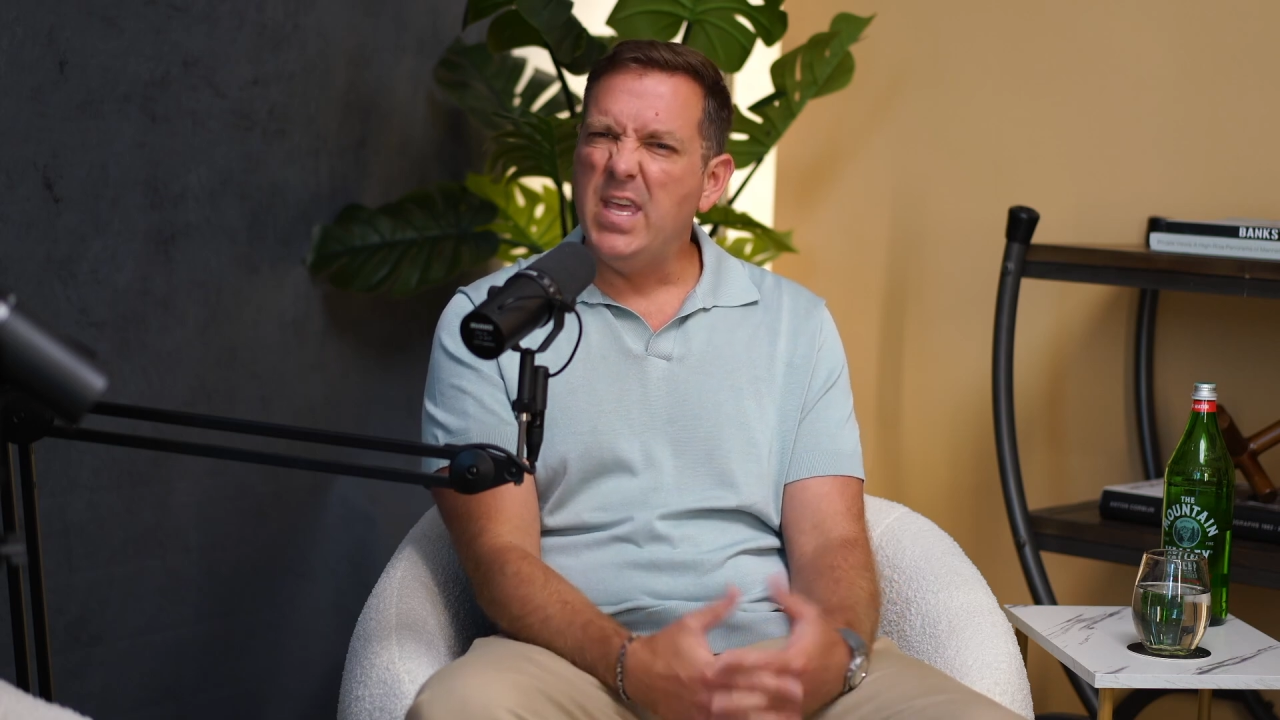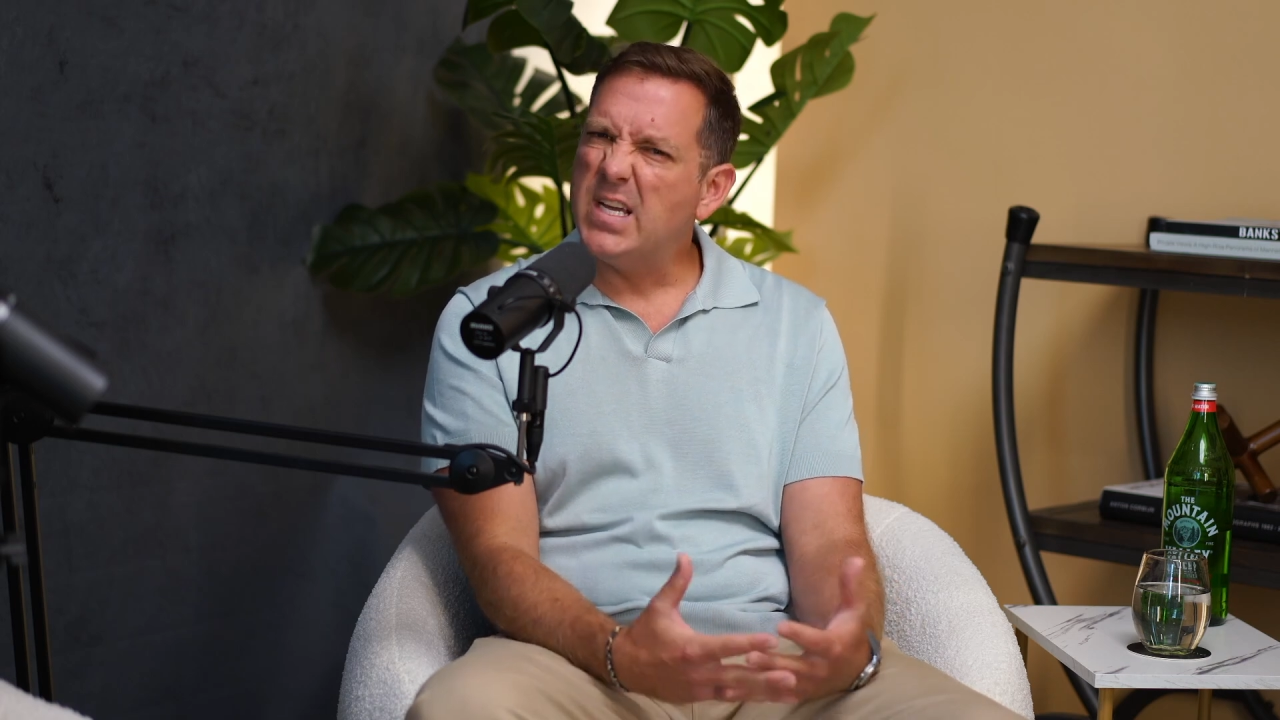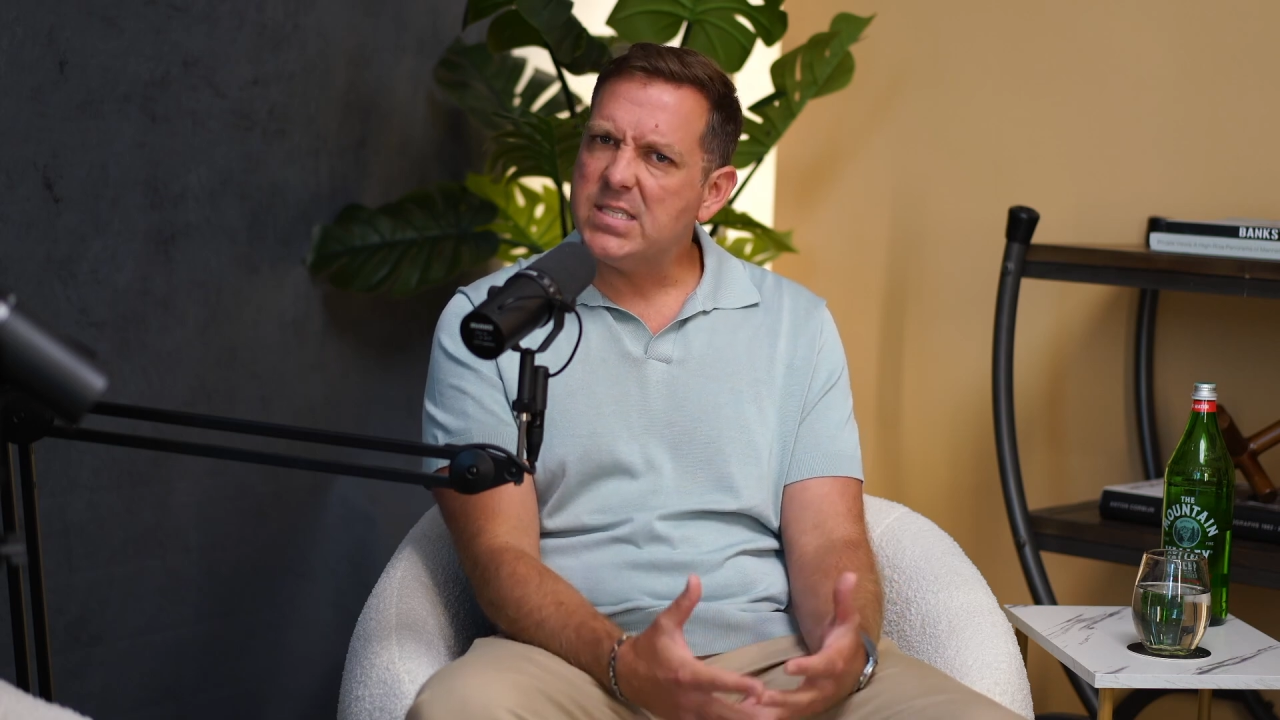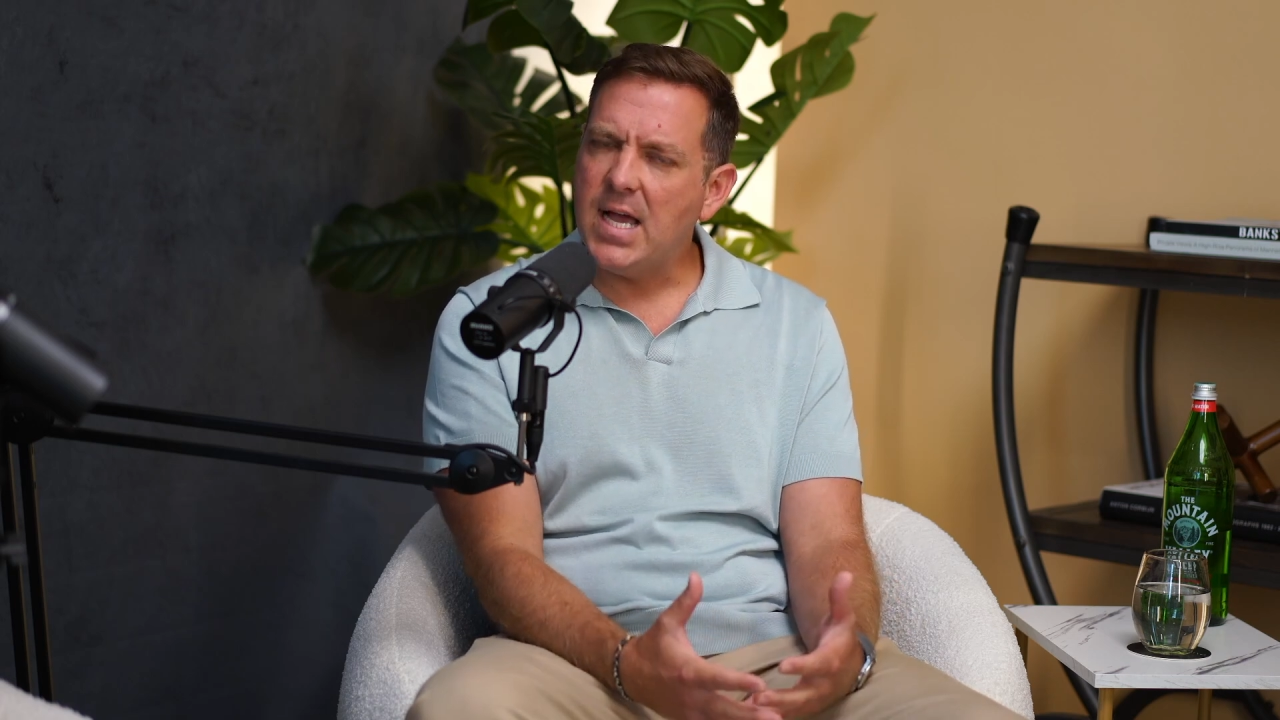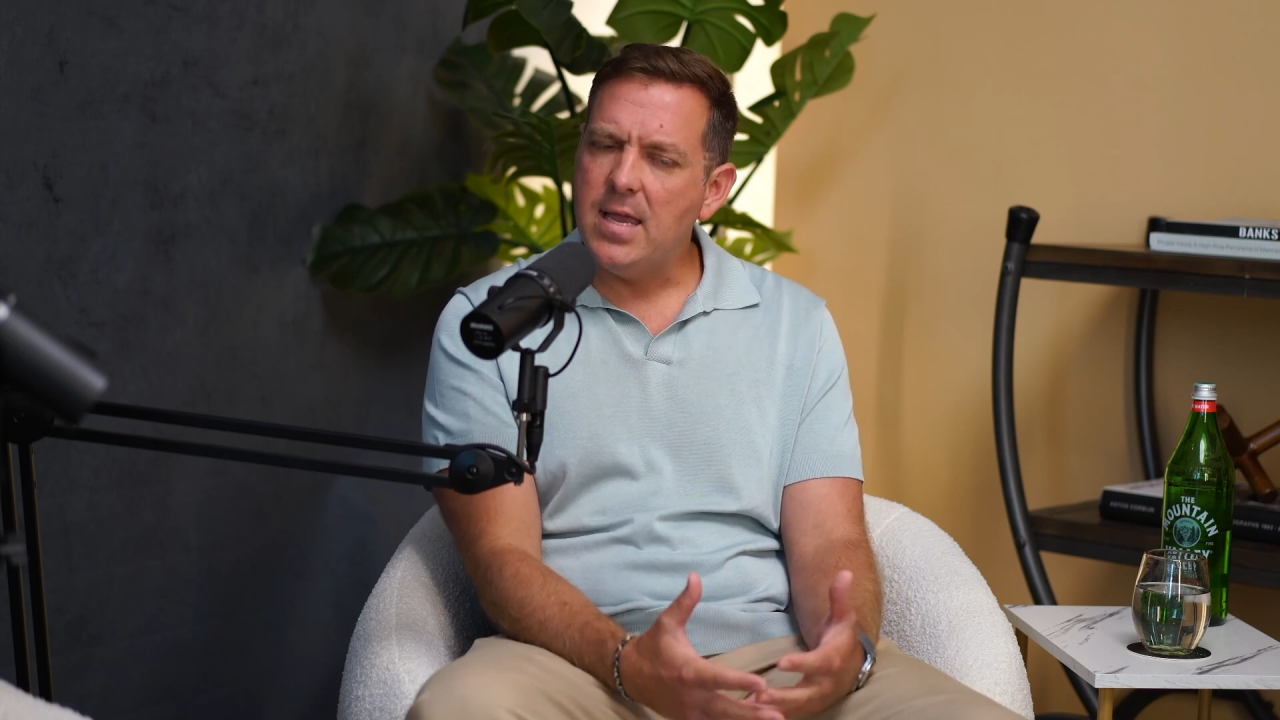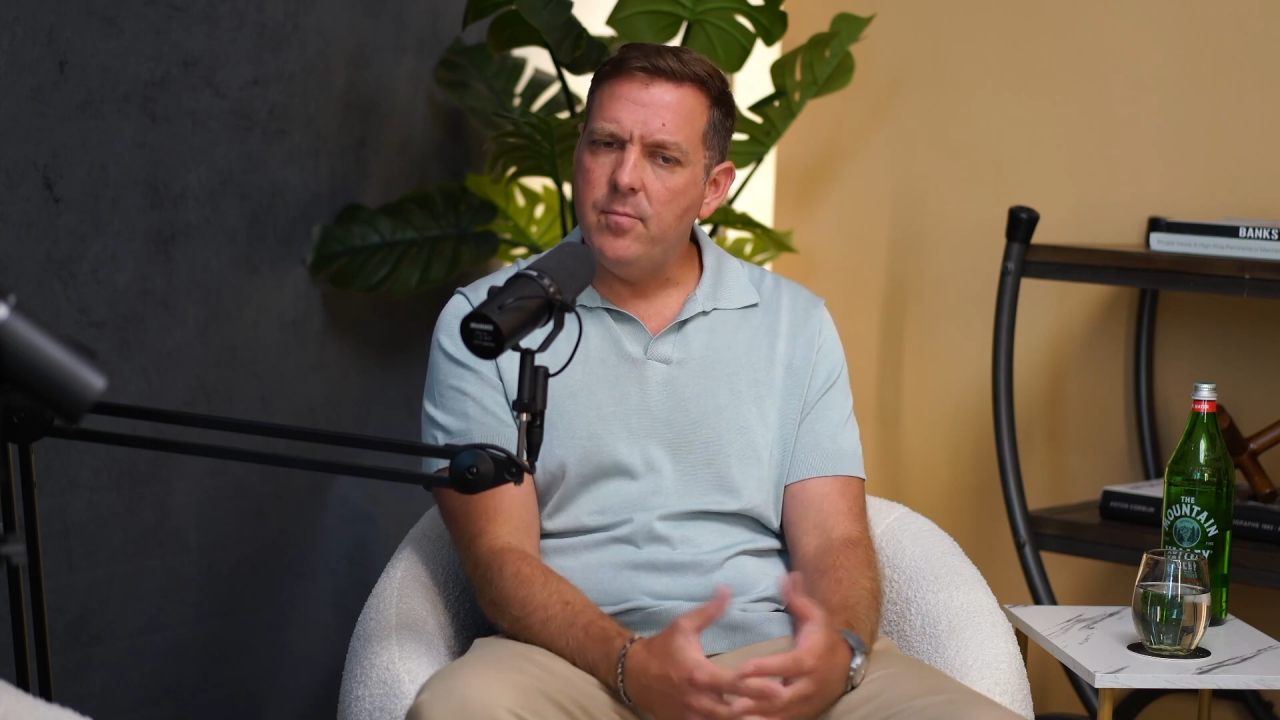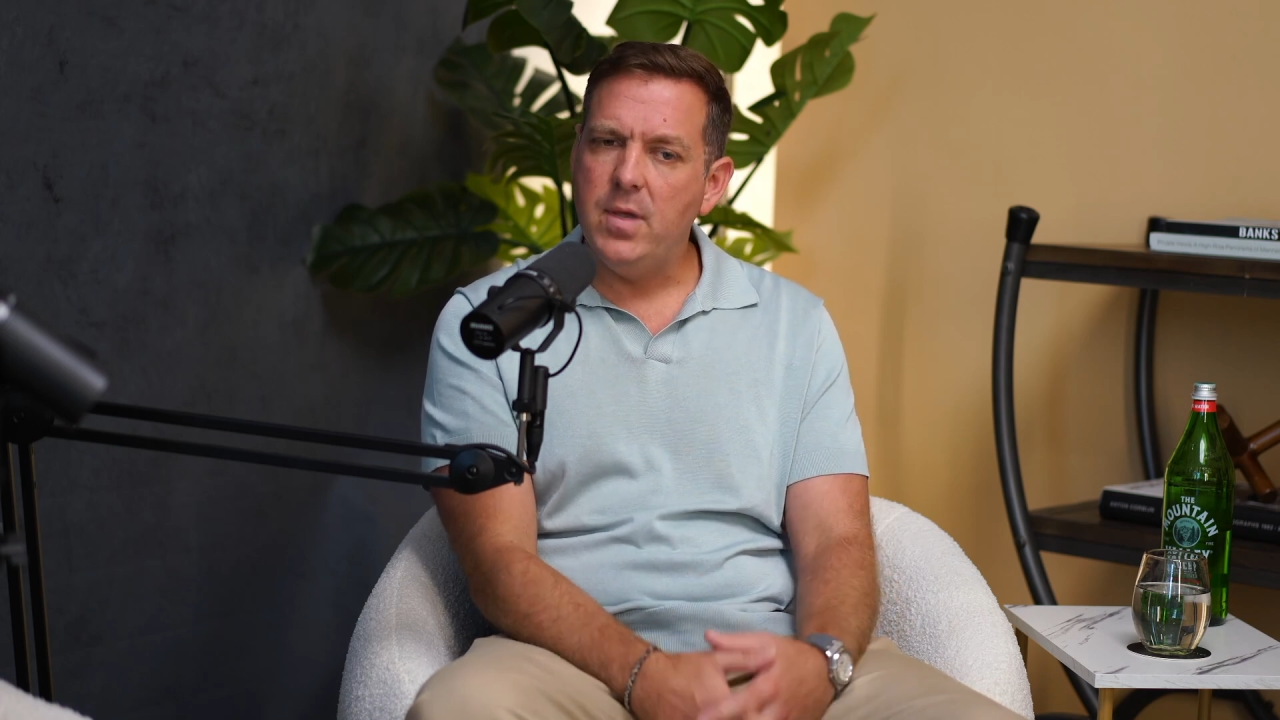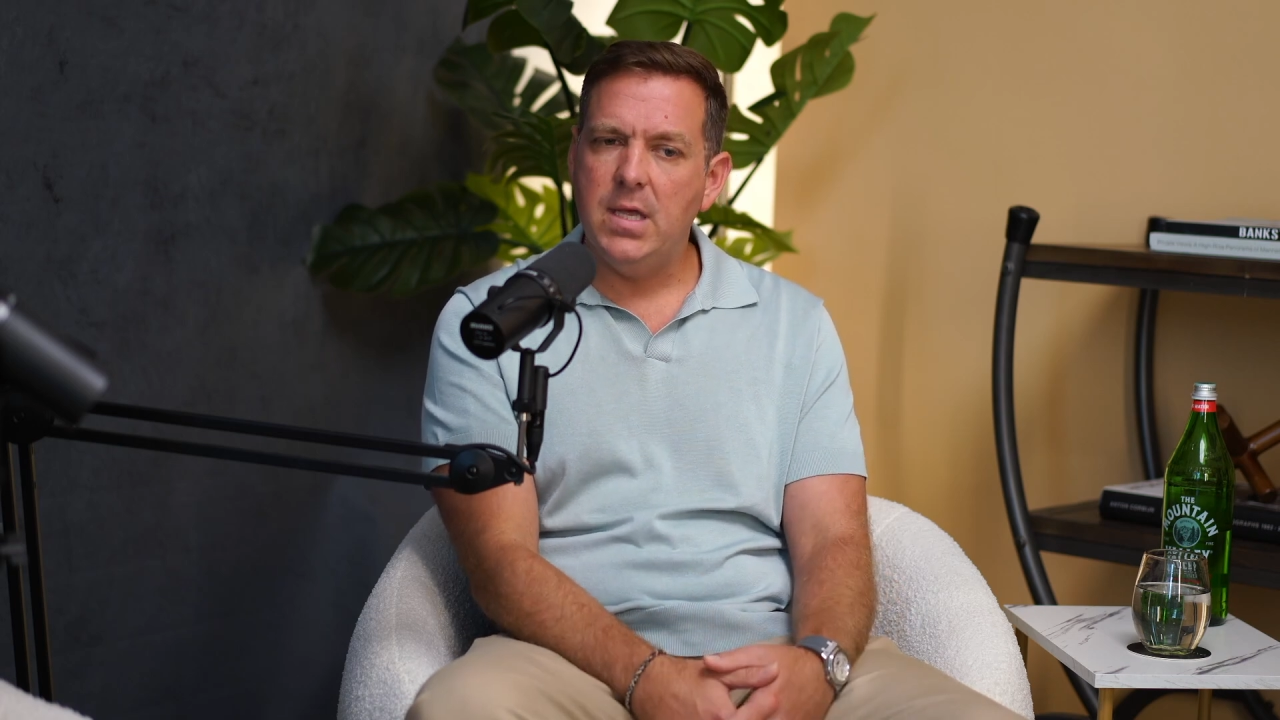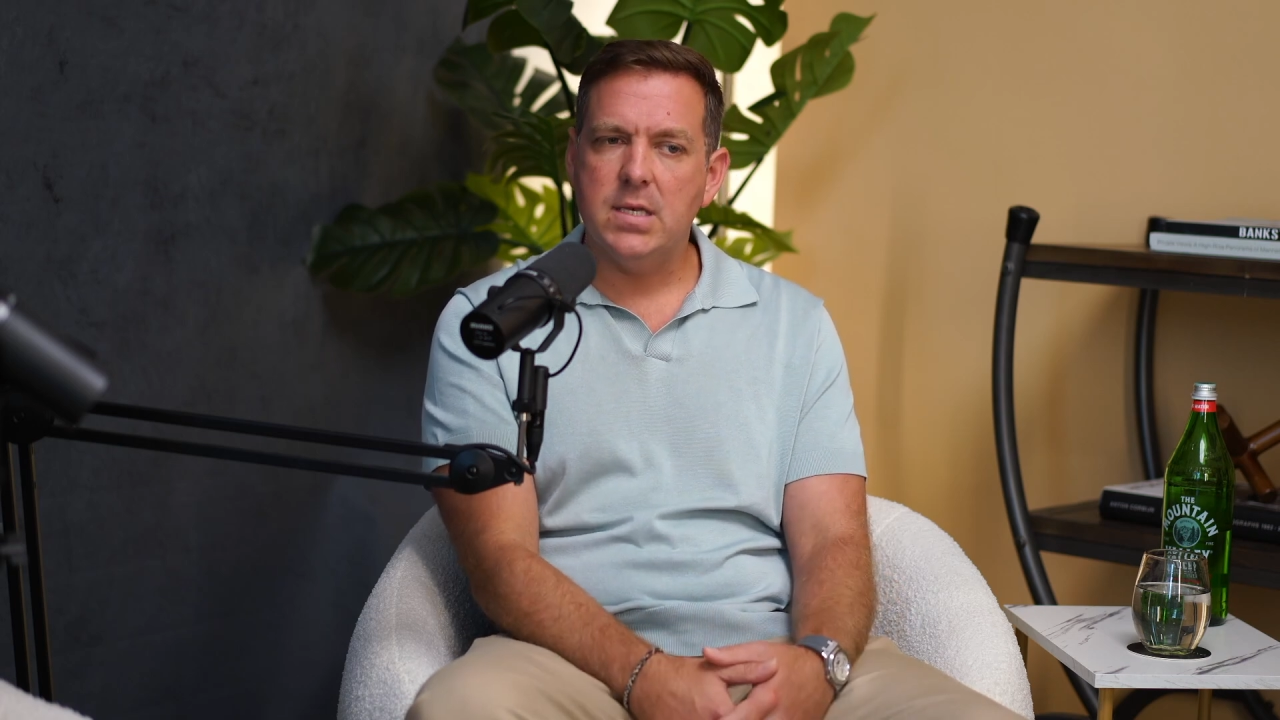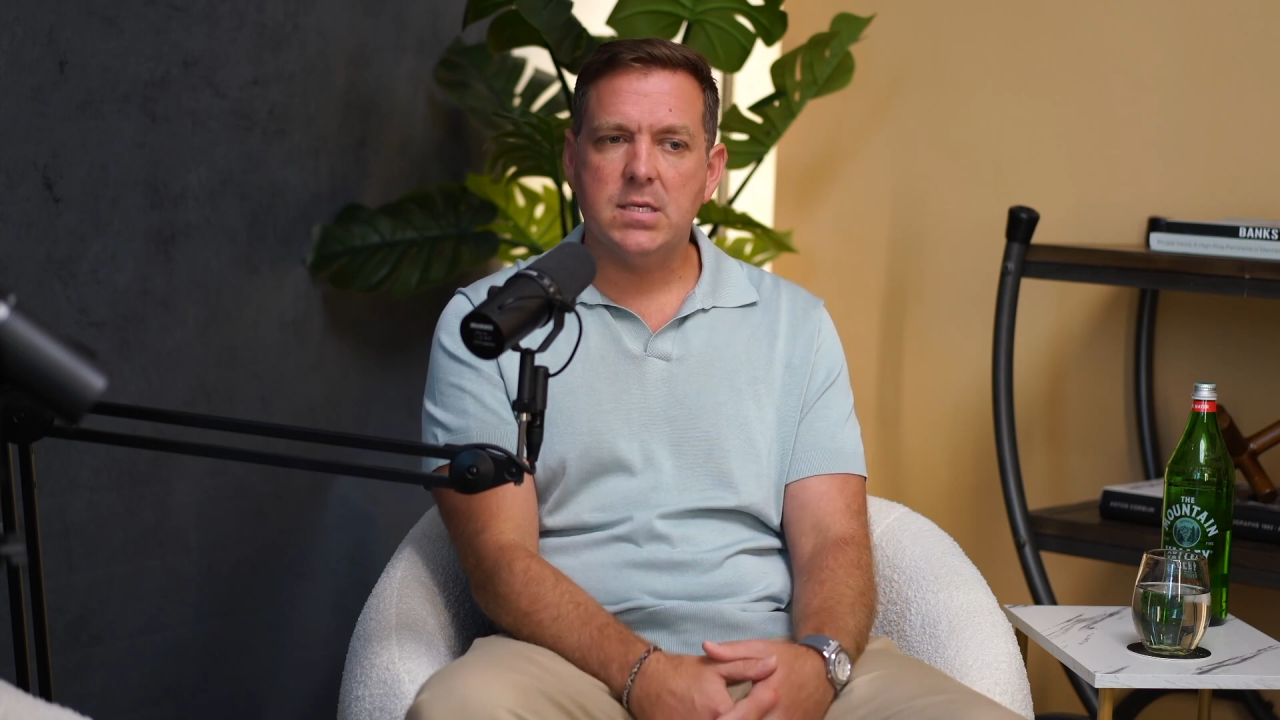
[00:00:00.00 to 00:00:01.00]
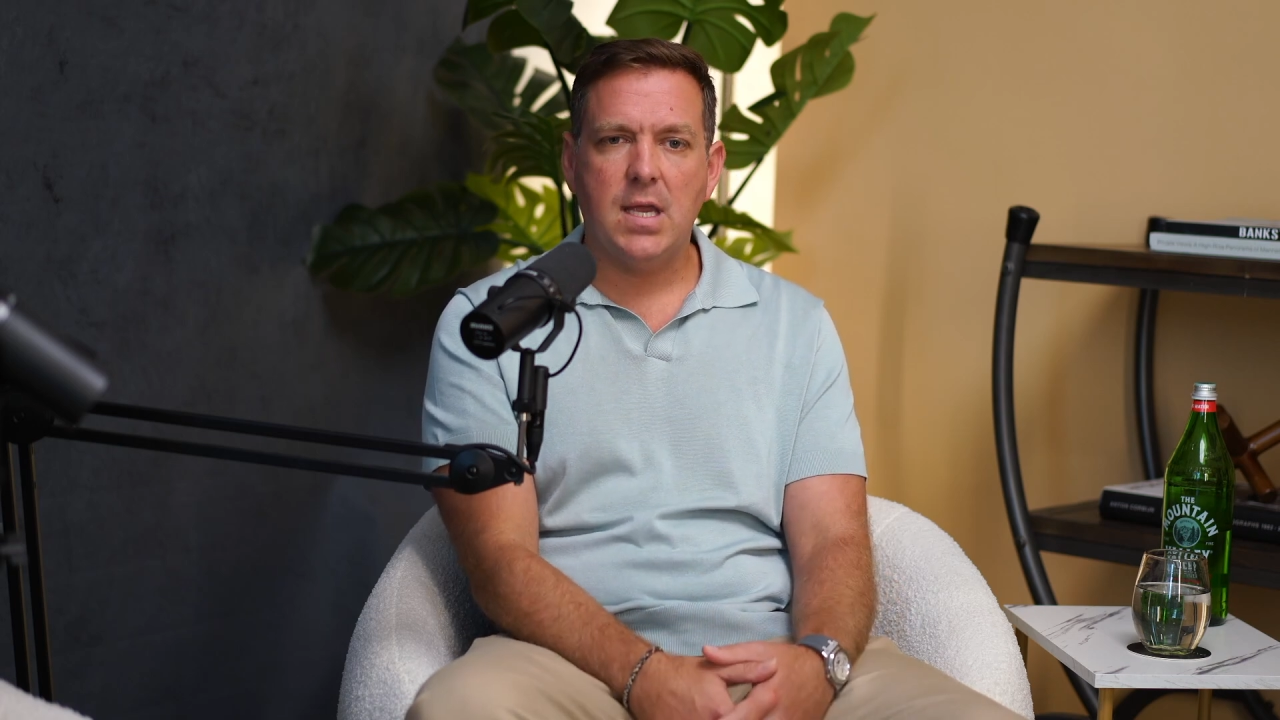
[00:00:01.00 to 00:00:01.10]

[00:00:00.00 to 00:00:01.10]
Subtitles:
excitement,